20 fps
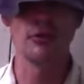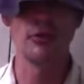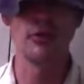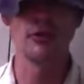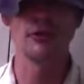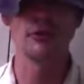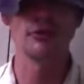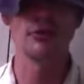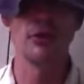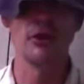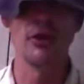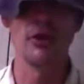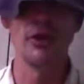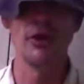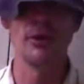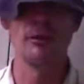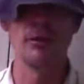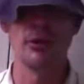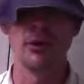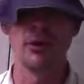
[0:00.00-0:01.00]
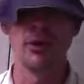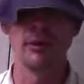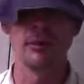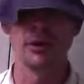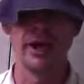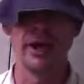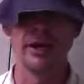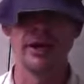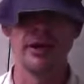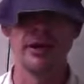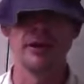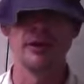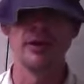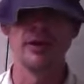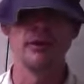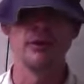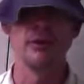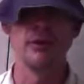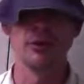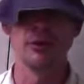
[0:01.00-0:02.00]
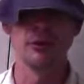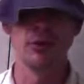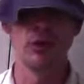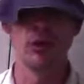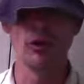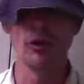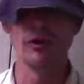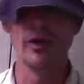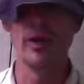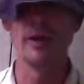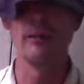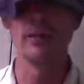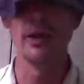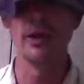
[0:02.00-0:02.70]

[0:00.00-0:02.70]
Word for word: put a spoon in it, put it in a blender, put some water in there,